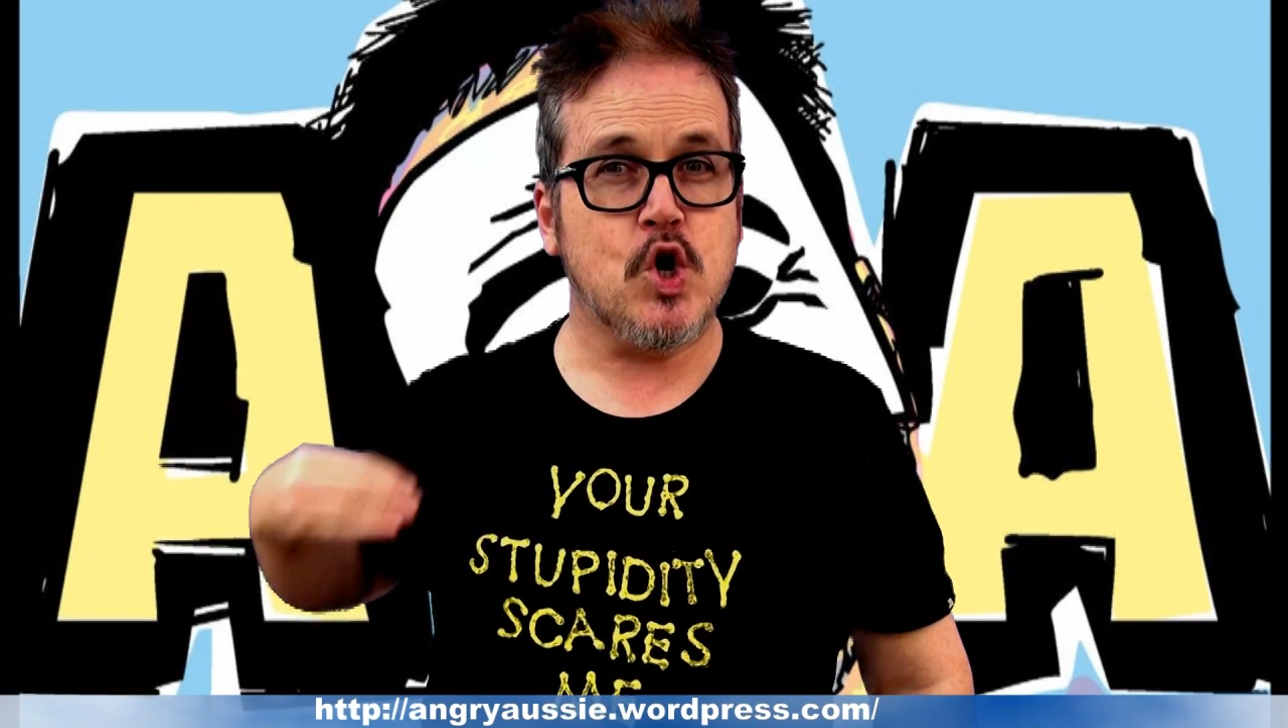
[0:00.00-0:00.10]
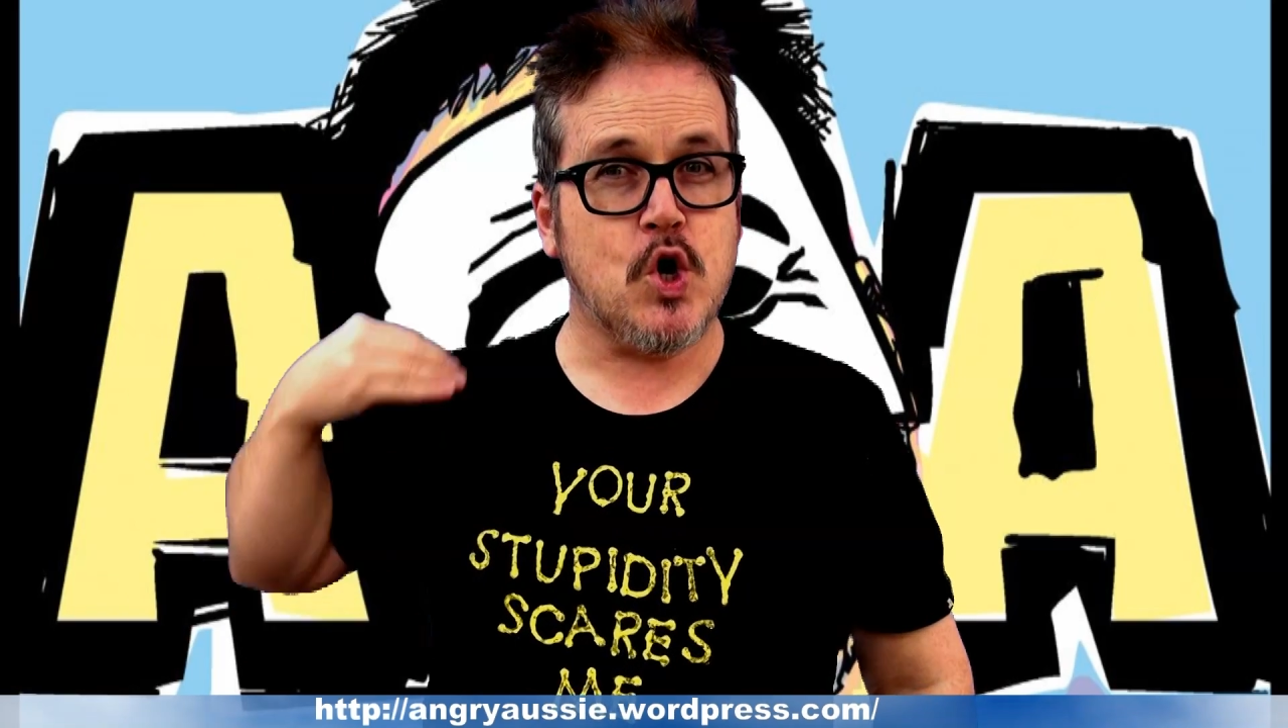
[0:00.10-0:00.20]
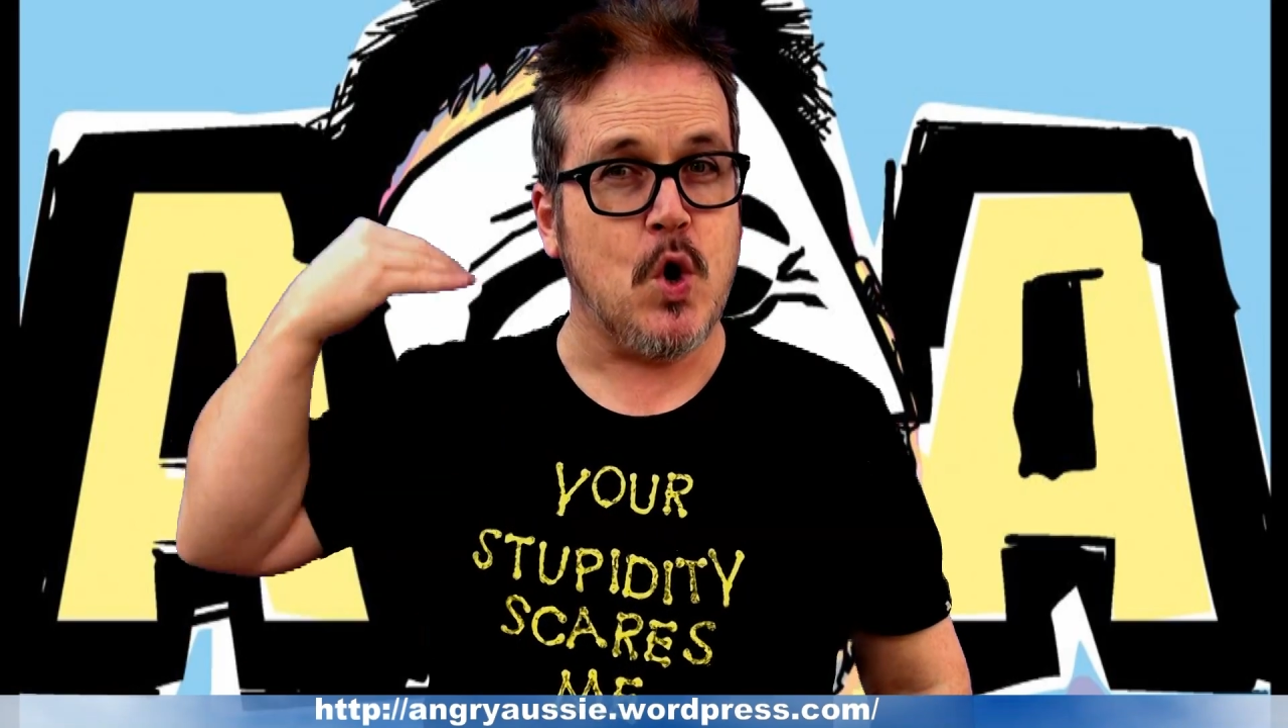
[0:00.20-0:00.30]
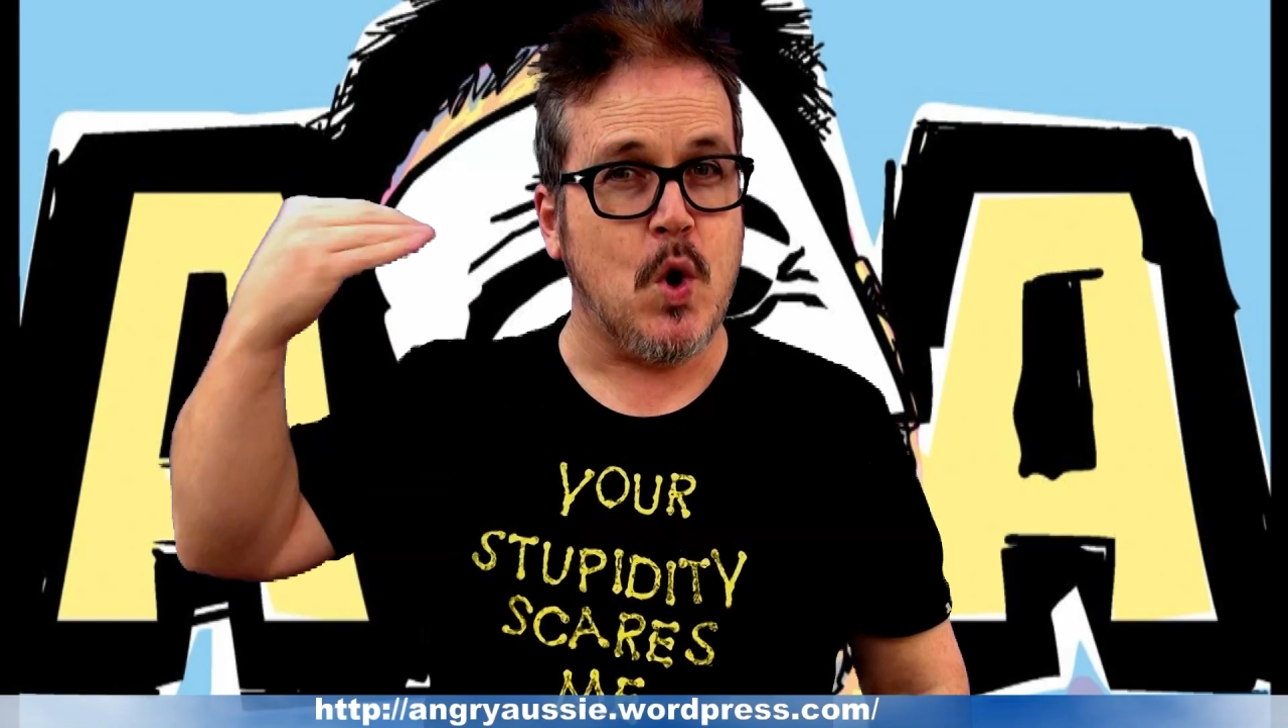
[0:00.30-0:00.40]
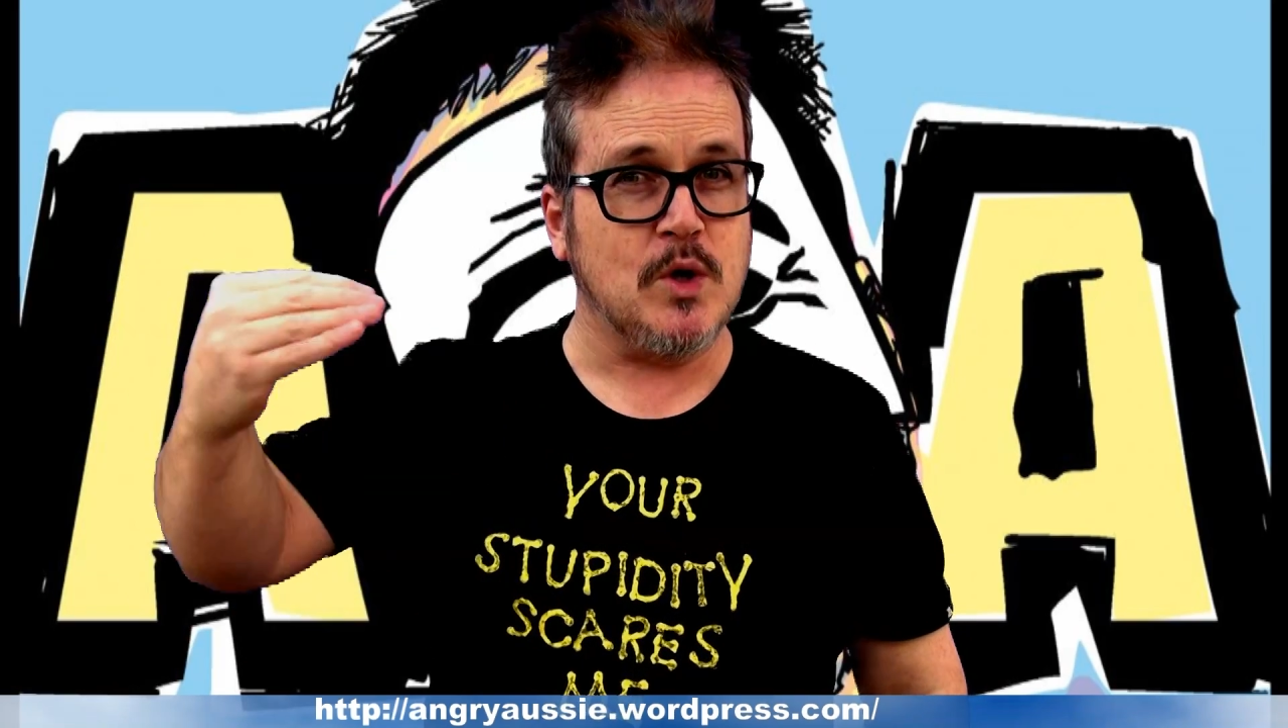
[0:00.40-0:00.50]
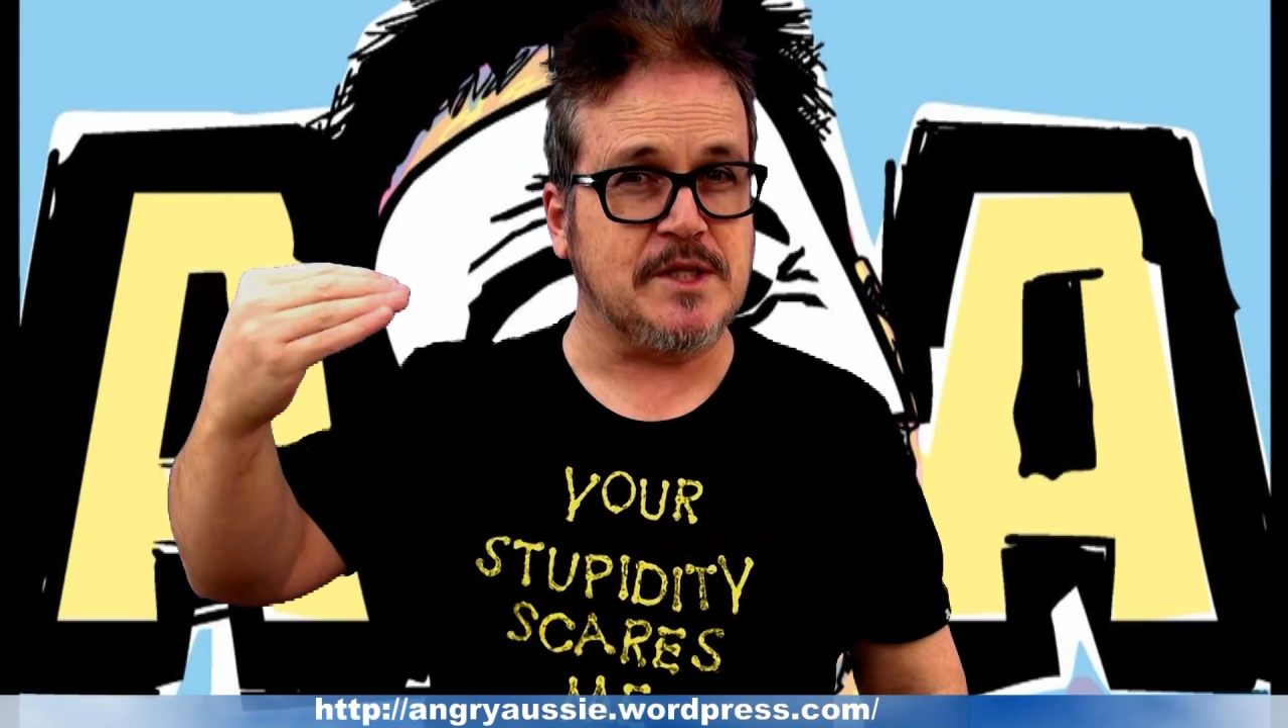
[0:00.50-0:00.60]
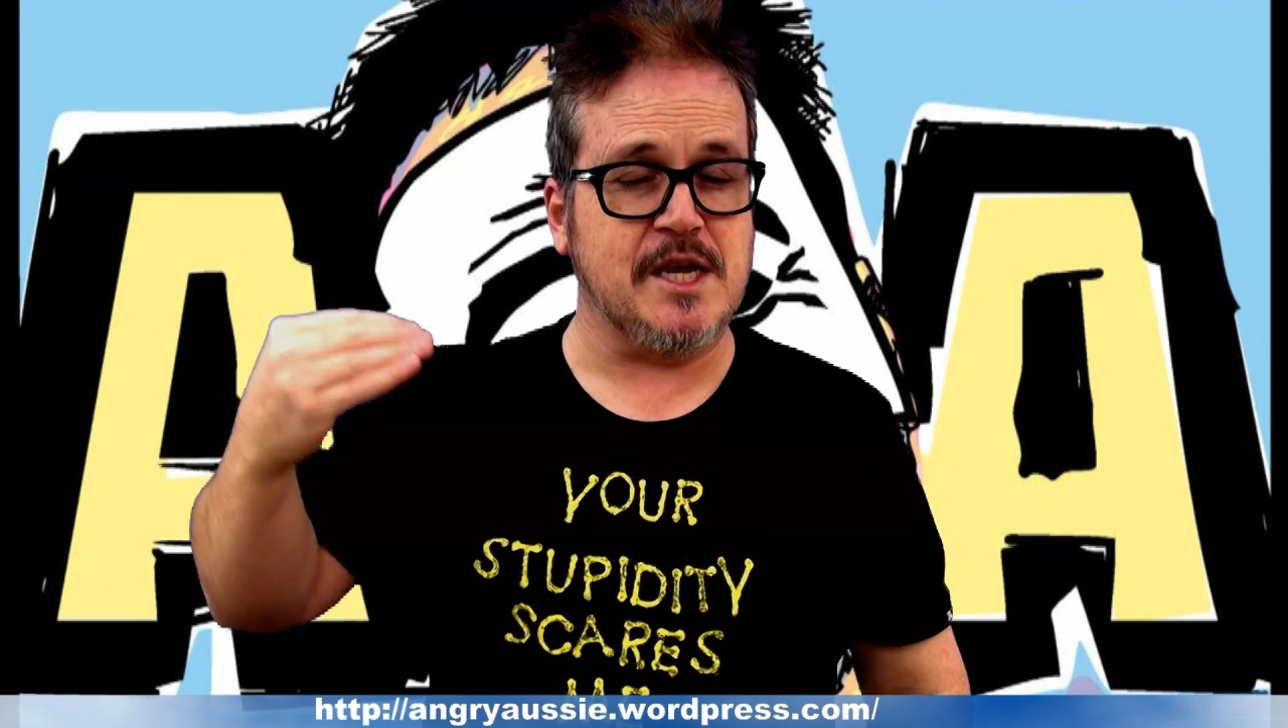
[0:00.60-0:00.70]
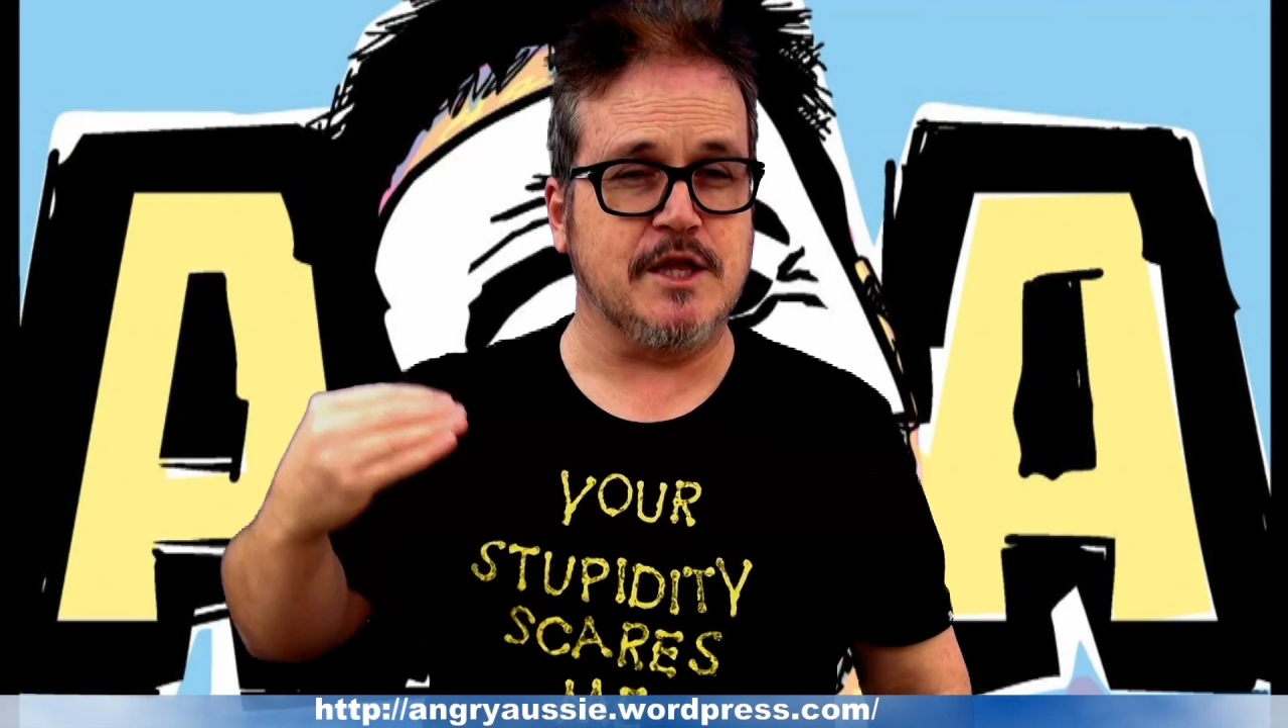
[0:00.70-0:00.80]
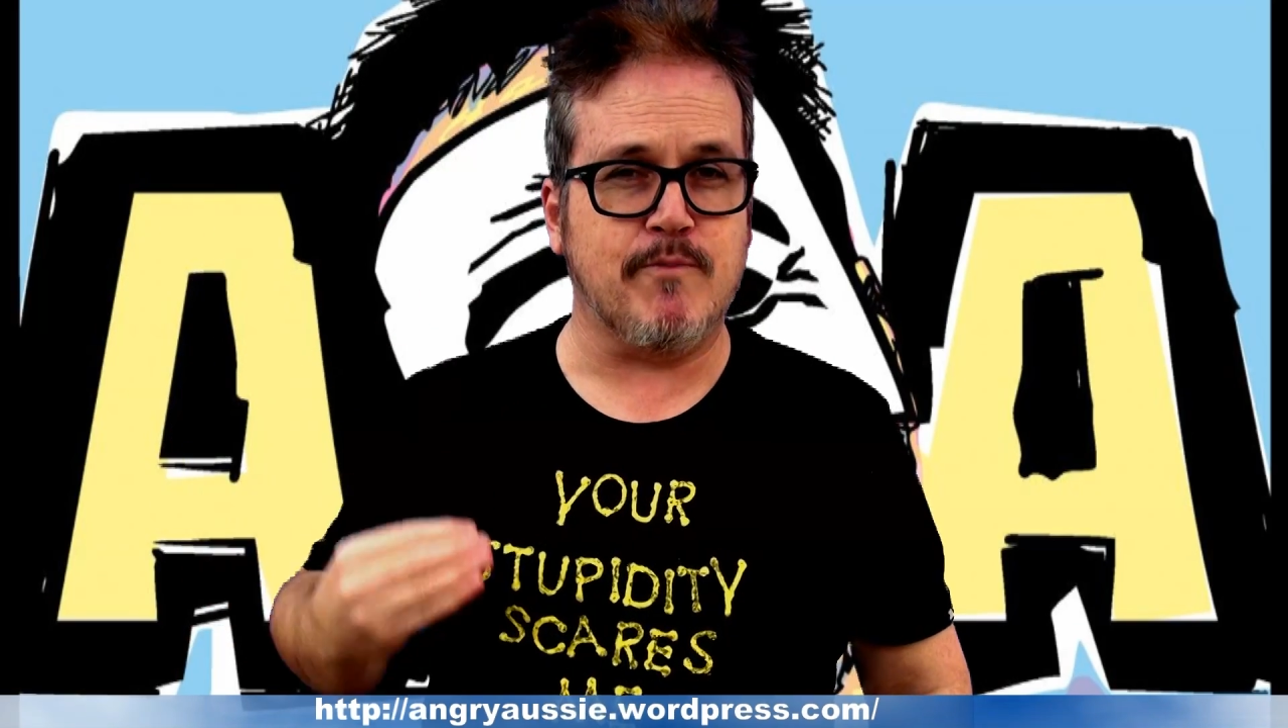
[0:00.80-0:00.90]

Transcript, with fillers: causing